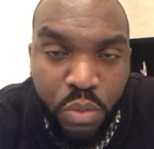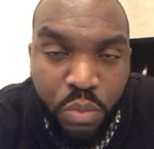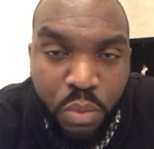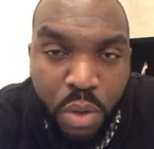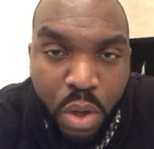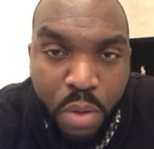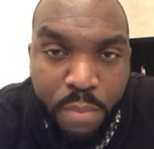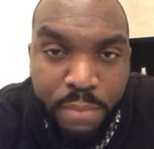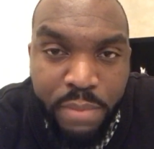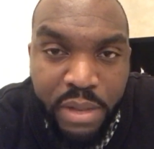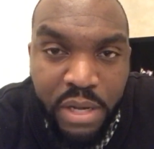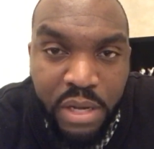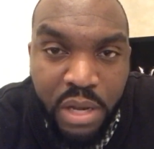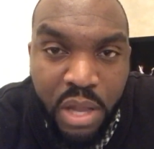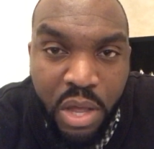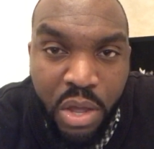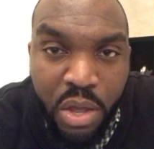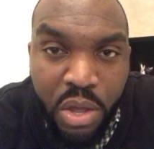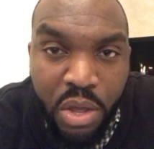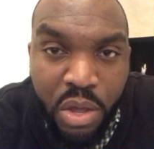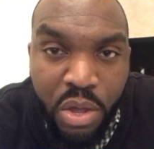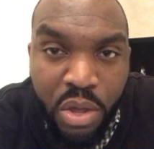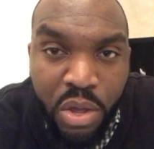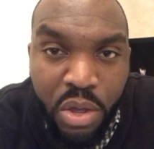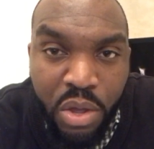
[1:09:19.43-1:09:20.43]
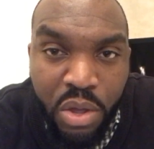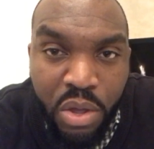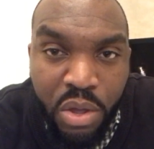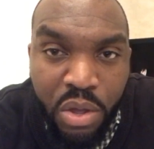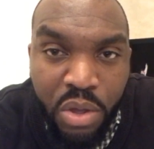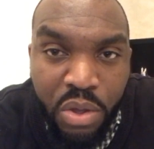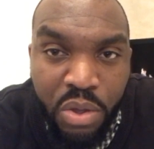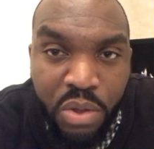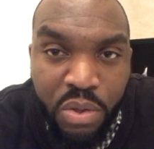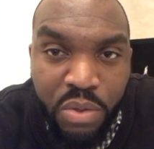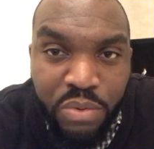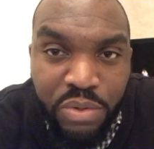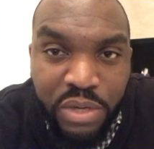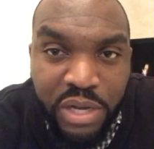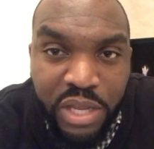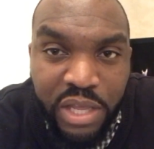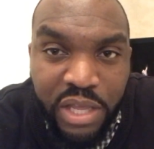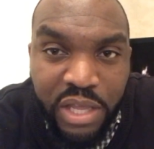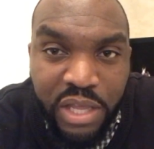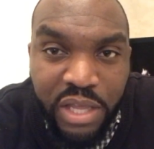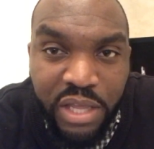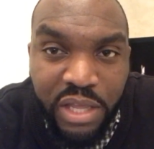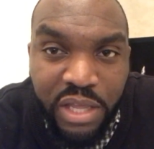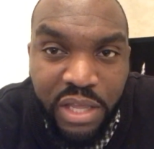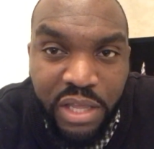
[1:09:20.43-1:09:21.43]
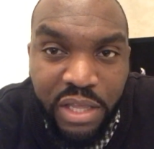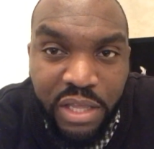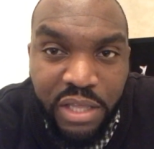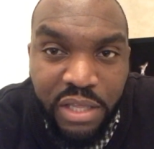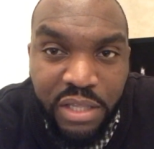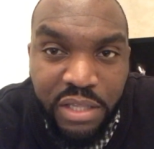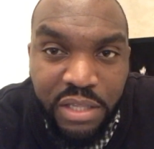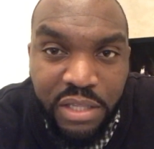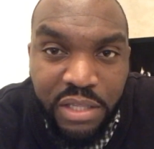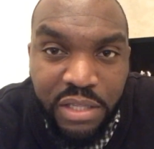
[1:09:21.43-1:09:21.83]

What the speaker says: won't be lonely.